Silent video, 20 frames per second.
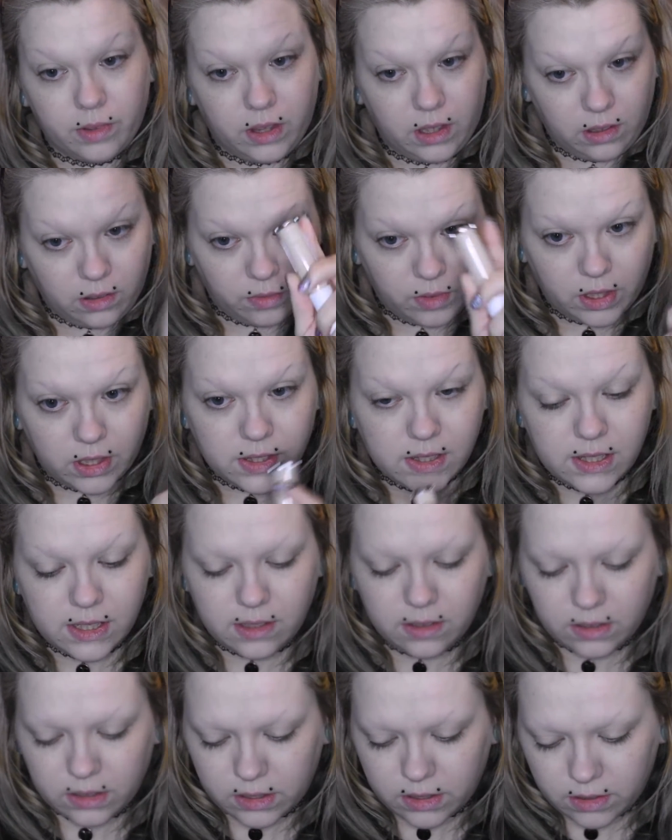Going in with
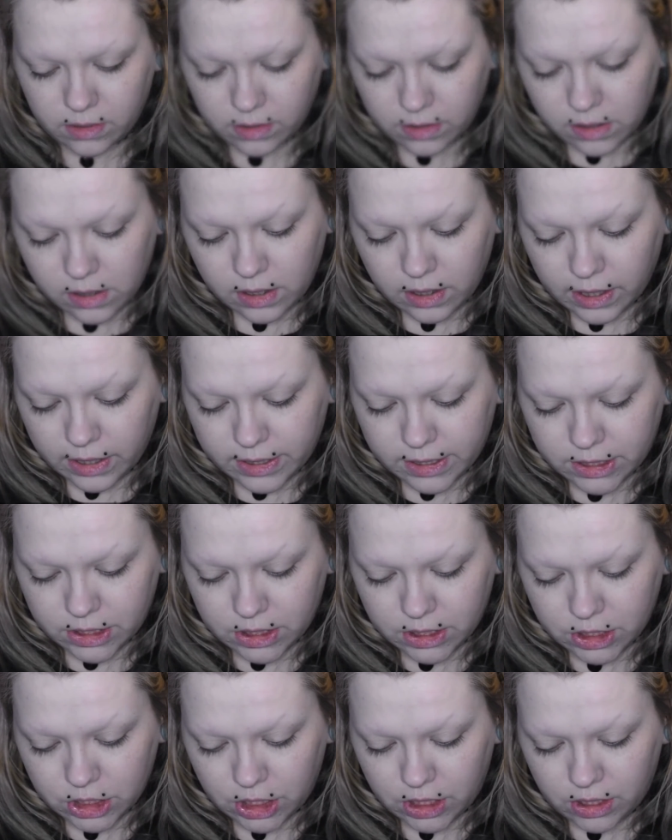the concealer.
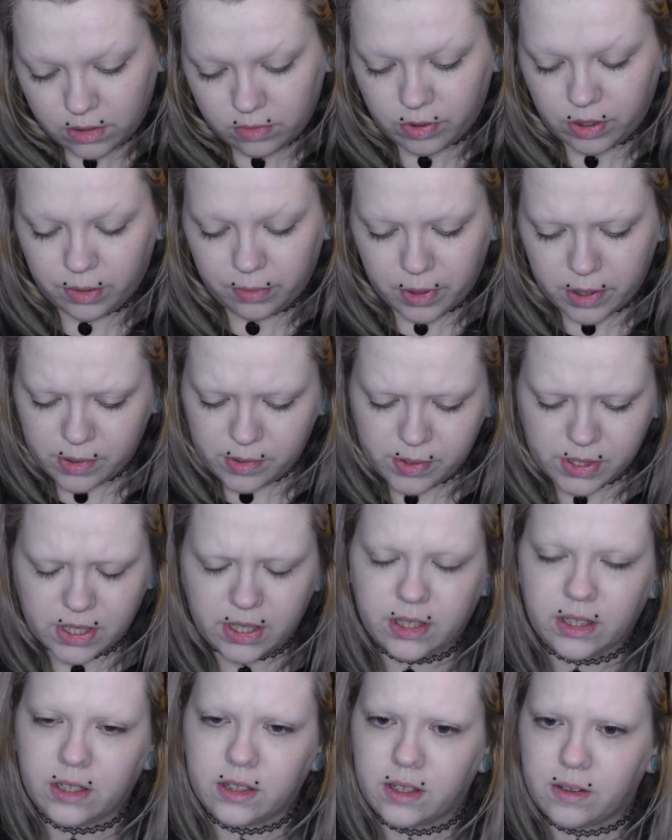I got the shade
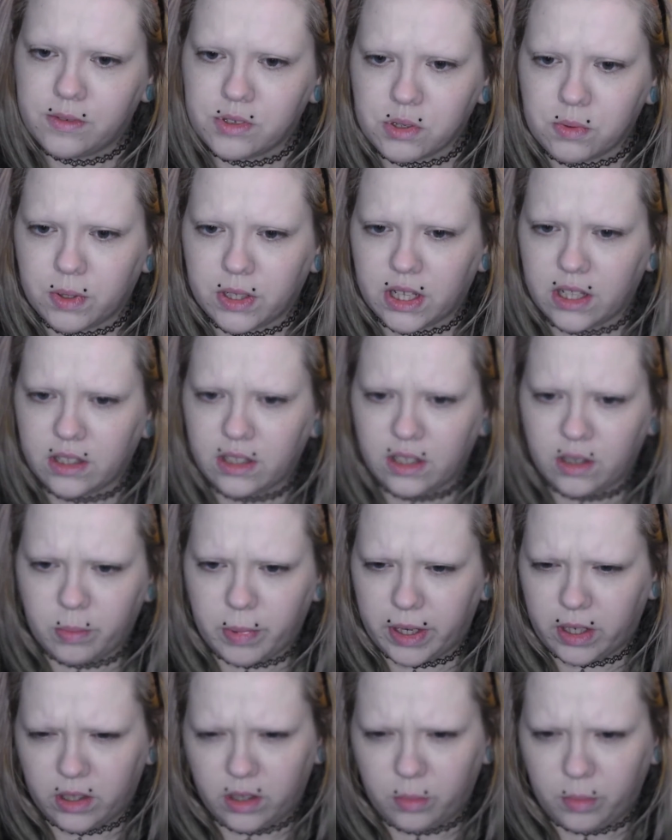Fair Rose. I think that was
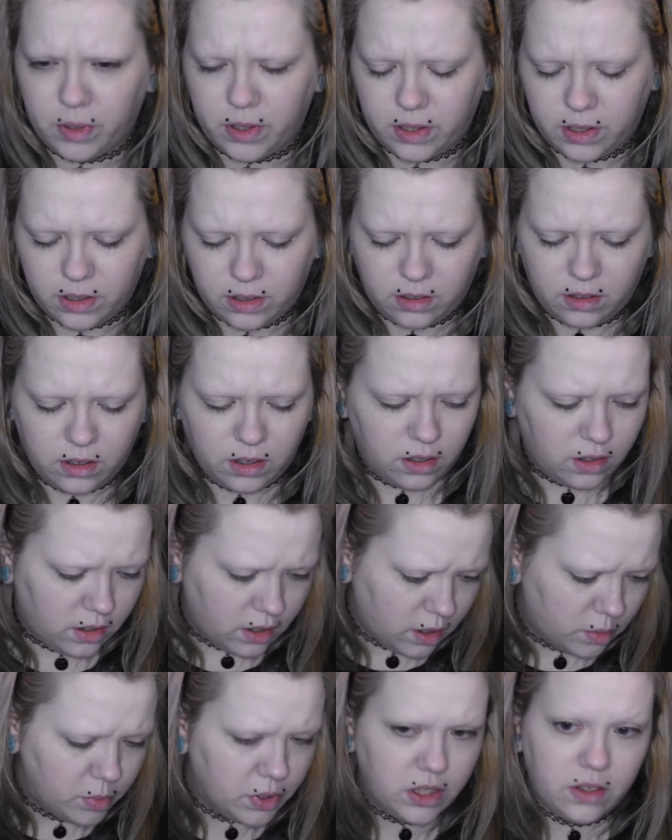the one that like paired up with
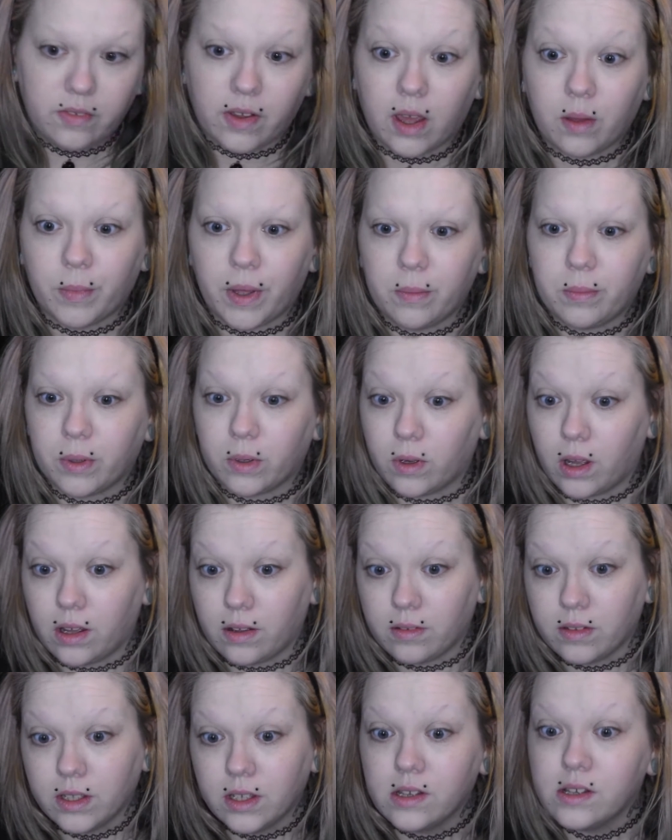it. I believe.
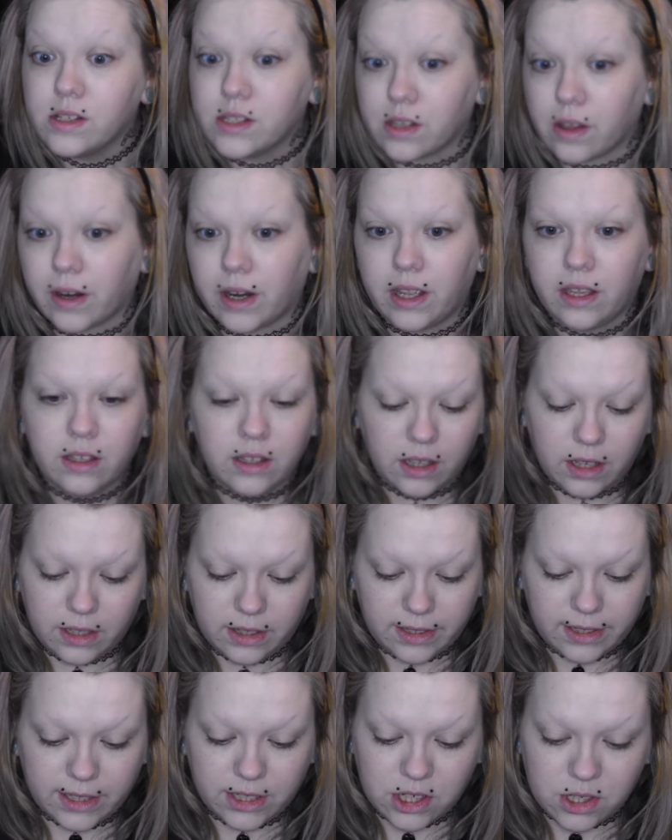I might be wrong.
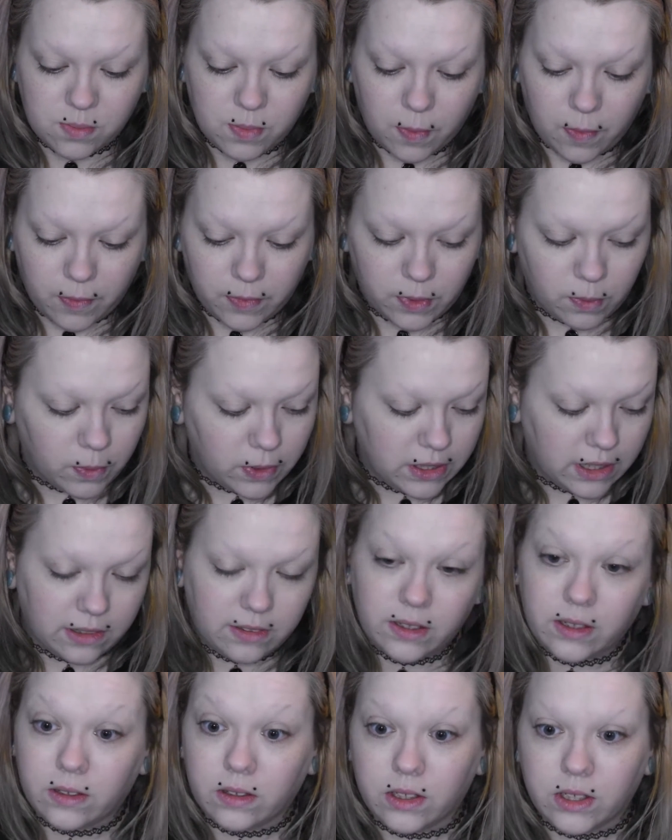Sorry. I think I just
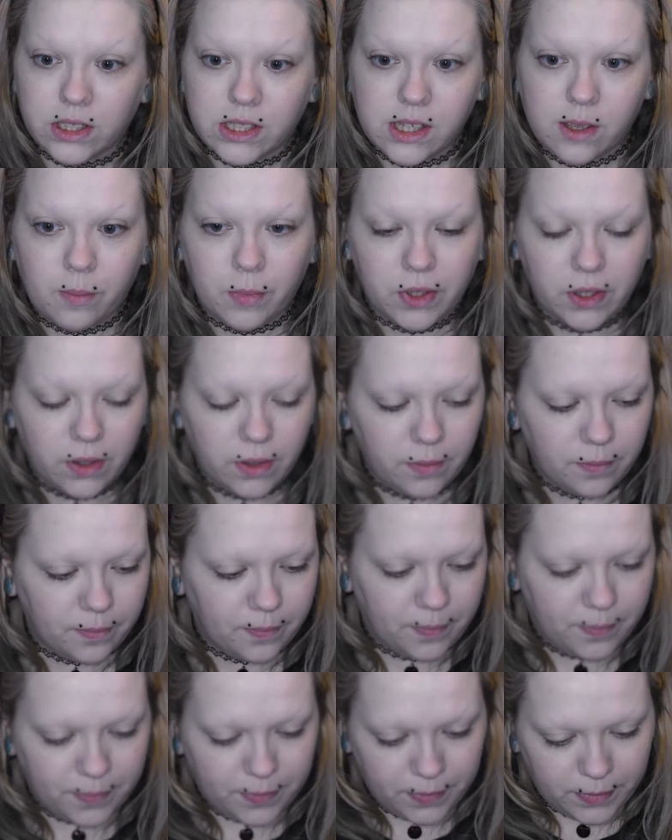went with the one that like looks
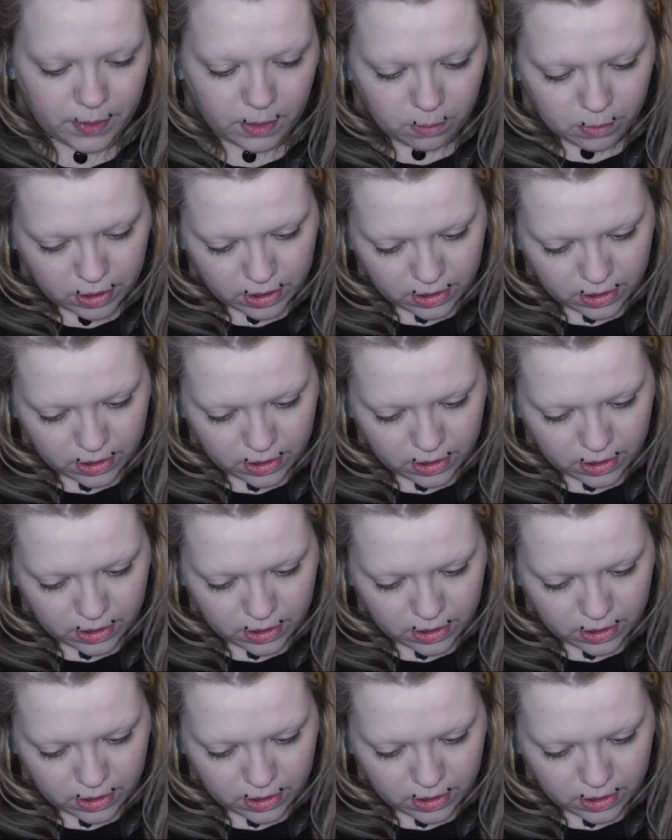similar.